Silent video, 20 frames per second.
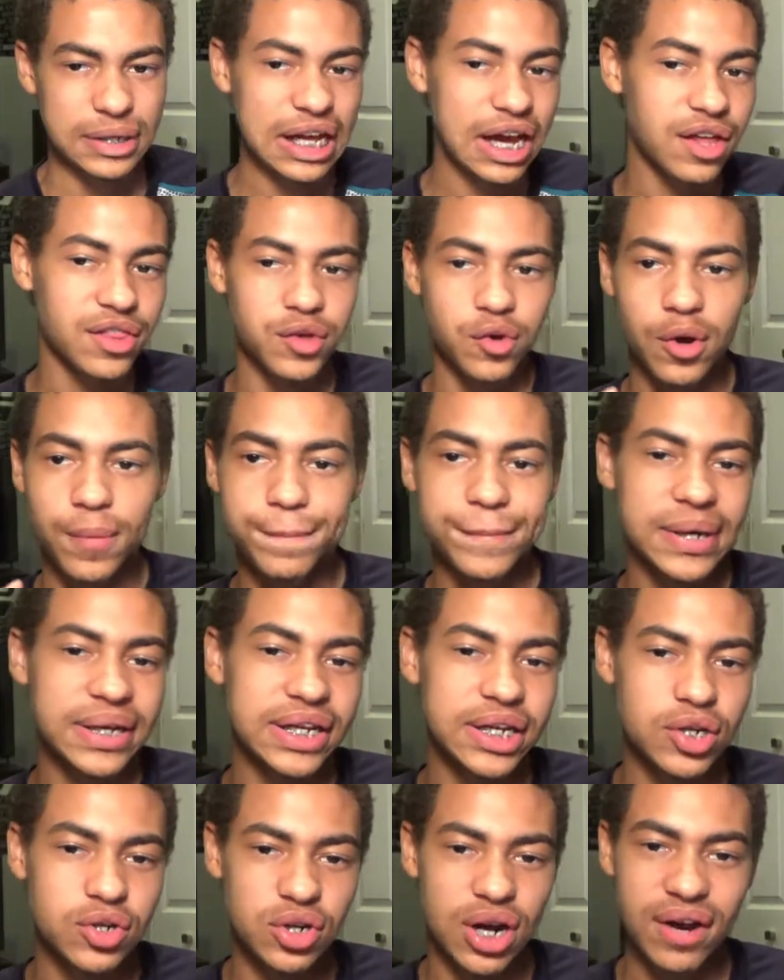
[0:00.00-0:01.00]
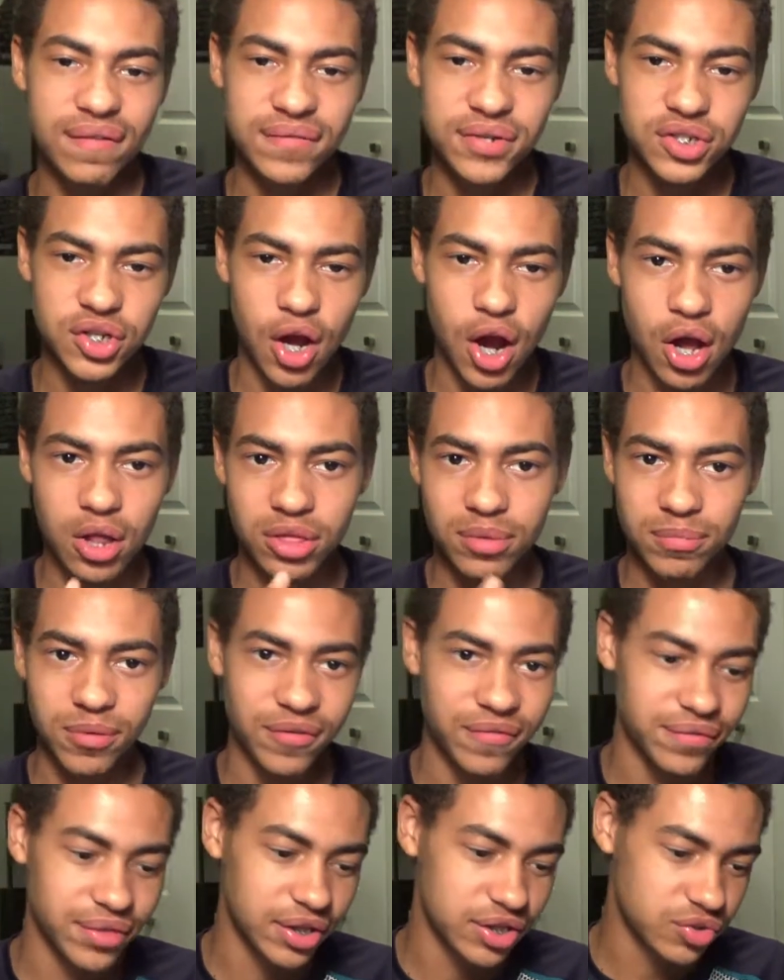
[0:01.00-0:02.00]
Now, there are many drivers on the
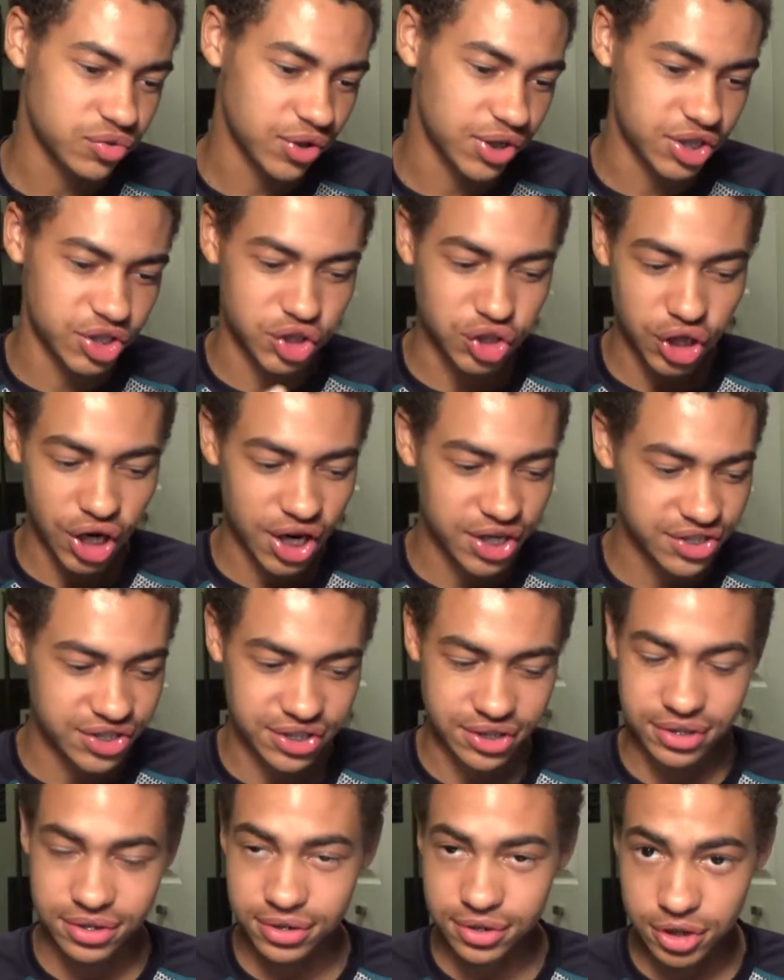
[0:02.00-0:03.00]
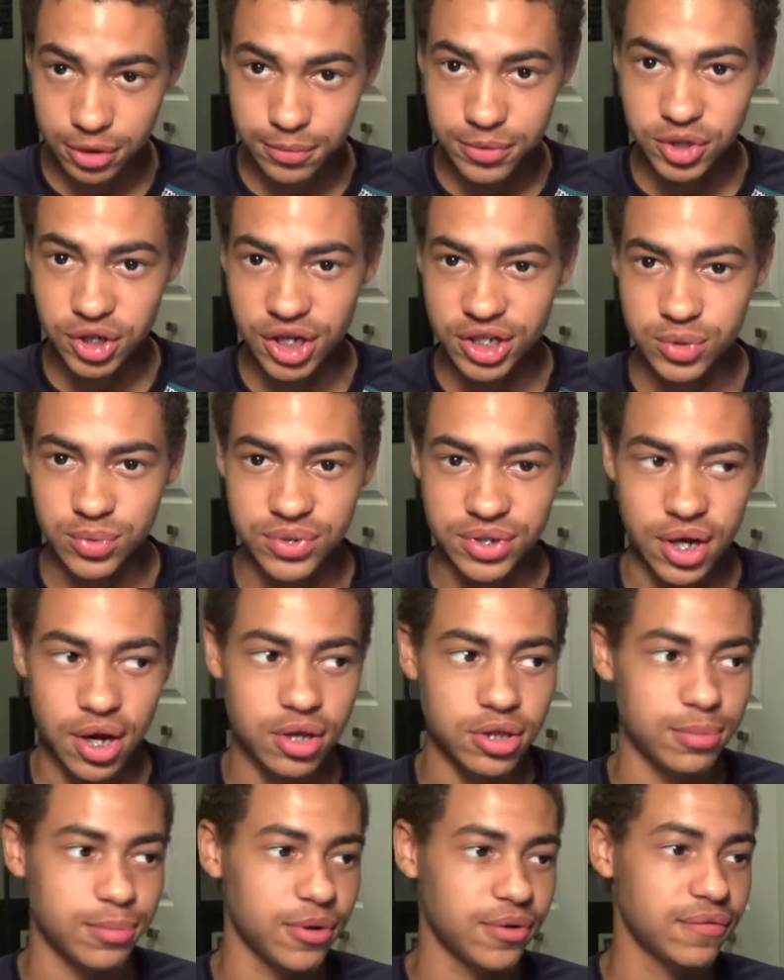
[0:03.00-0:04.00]
move in this race. Jimmy Johnson was on
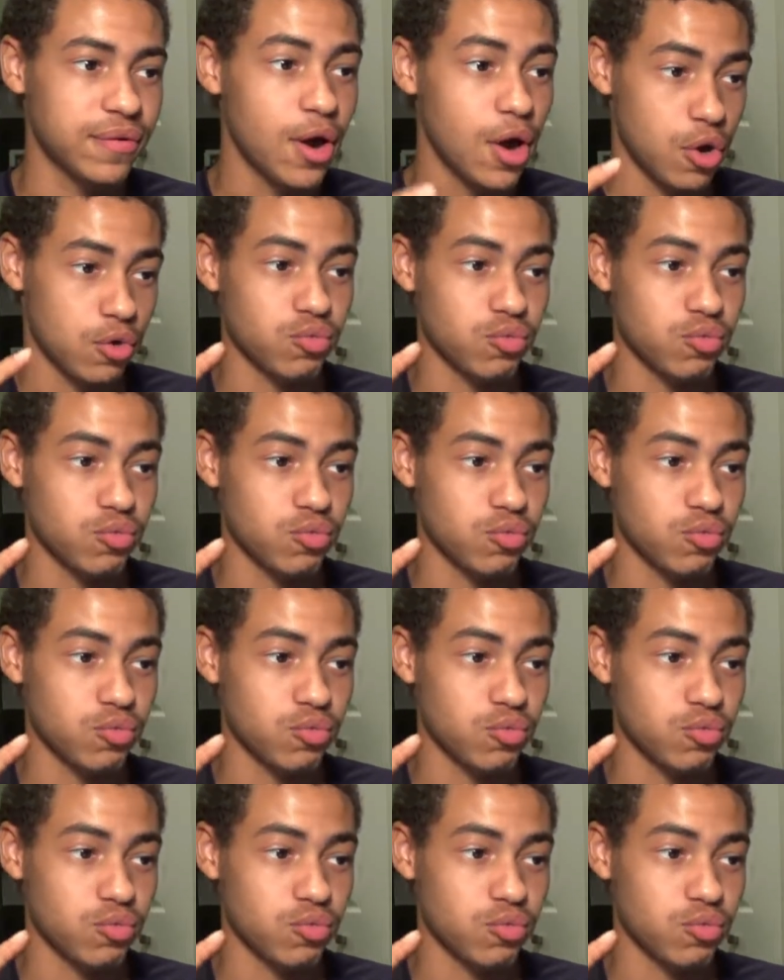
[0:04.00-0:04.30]
the move.